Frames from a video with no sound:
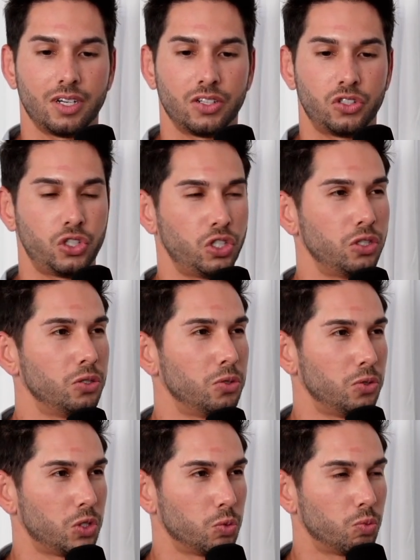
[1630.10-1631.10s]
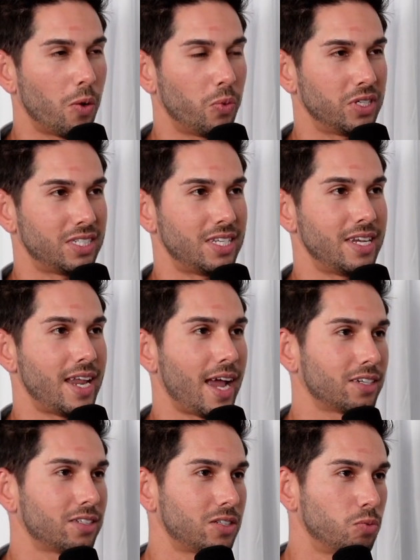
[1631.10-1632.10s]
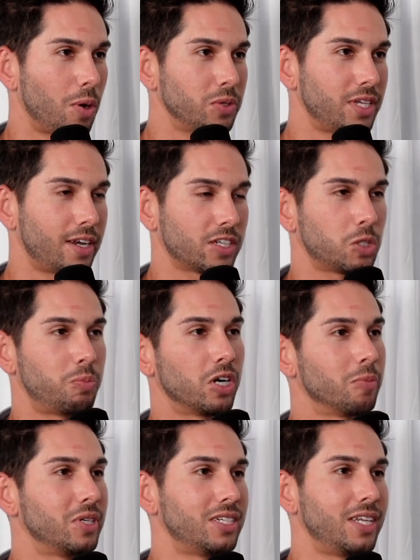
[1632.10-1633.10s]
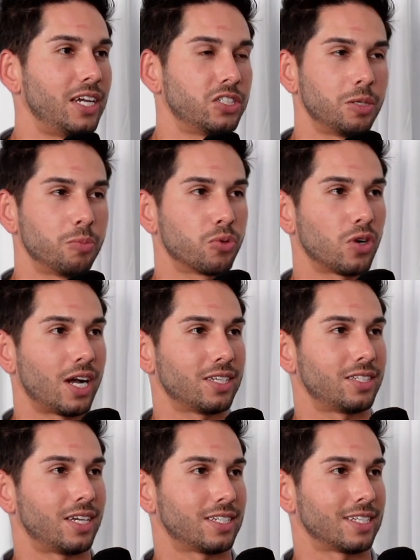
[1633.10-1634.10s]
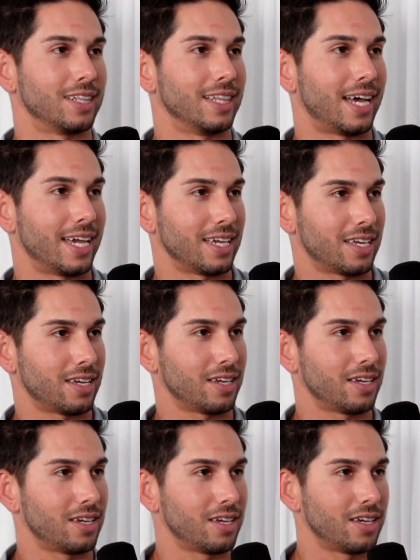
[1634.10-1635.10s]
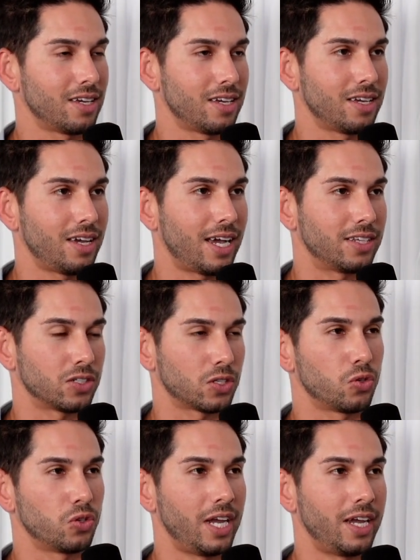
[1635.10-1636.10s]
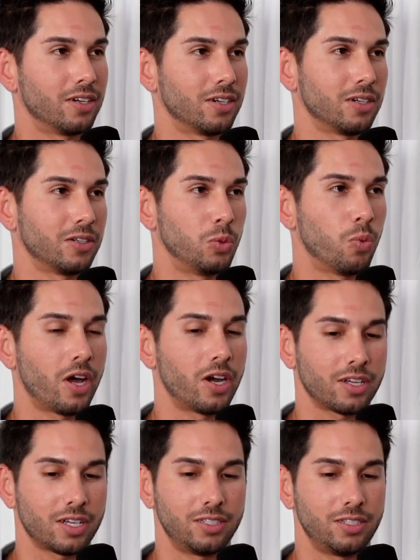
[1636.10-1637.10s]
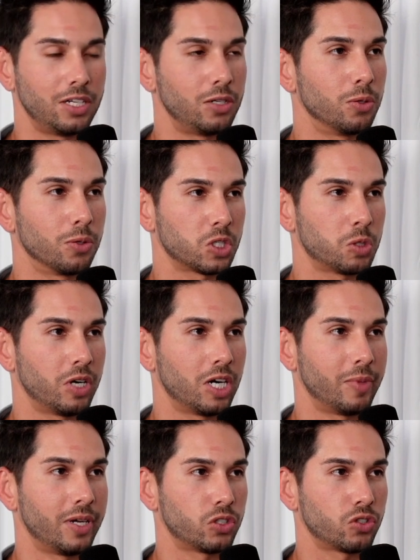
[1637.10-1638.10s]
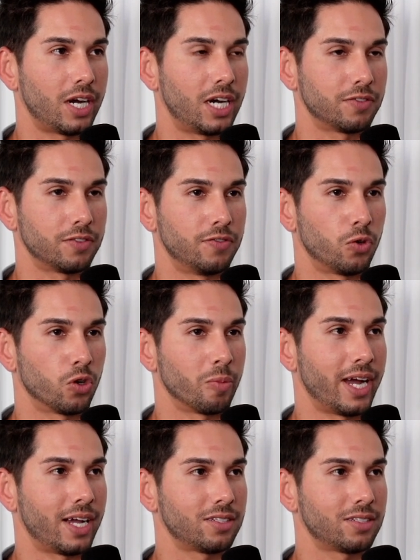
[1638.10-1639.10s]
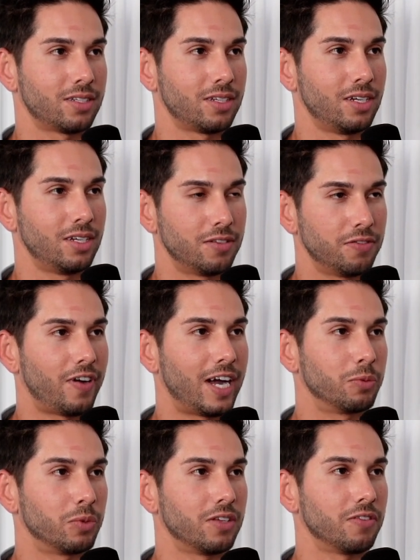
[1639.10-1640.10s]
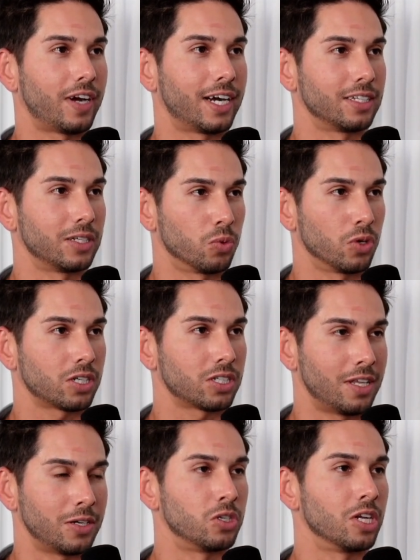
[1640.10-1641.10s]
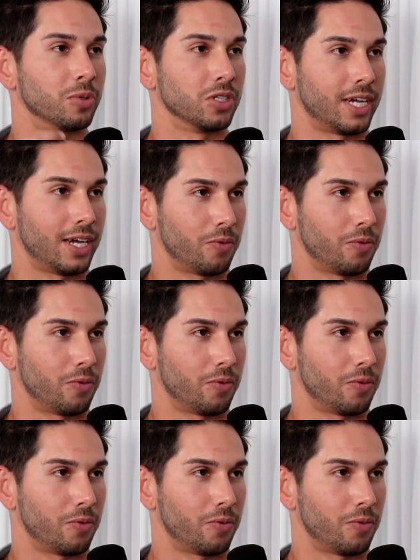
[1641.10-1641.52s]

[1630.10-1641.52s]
choose what was next? What was that experimentation process like? As a creator, you want to continue to experiment, try different formats to find one that finally works, and then you double down.